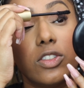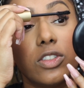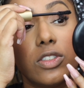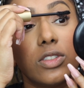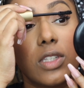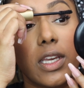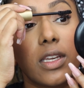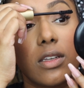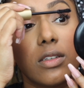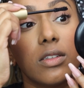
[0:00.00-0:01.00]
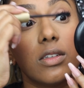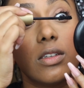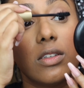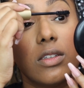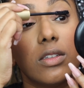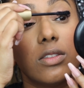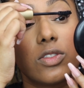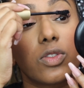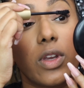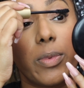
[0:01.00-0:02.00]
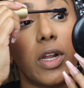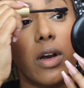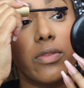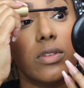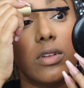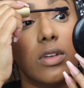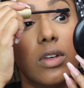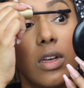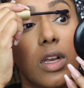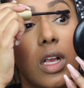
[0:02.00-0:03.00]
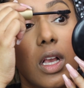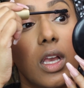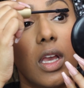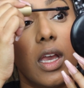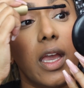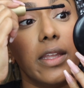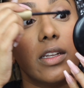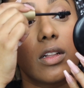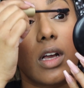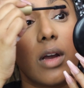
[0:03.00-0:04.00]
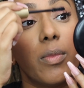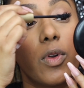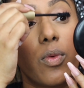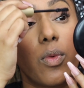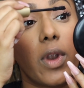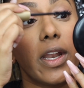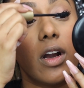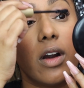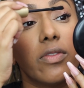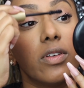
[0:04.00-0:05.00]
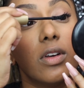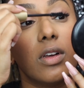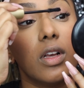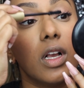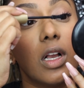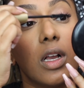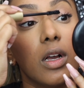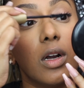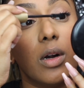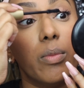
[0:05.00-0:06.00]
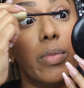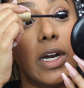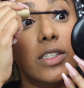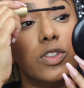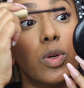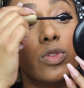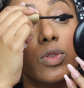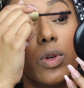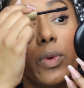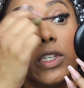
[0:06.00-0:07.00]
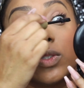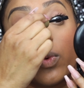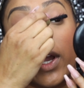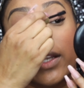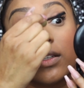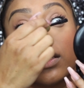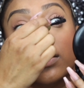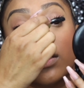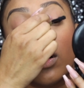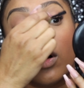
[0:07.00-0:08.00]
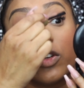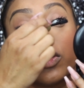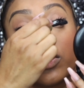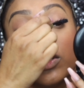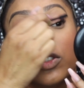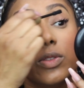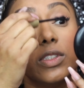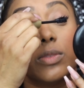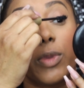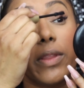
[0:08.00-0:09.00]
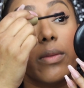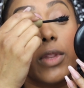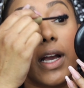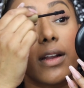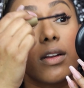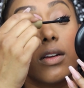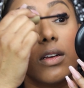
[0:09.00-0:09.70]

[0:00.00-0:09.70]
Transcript: just like scrape it off and it'll come right off. But don't do it when it's wet because all you're gonna do is spread the black.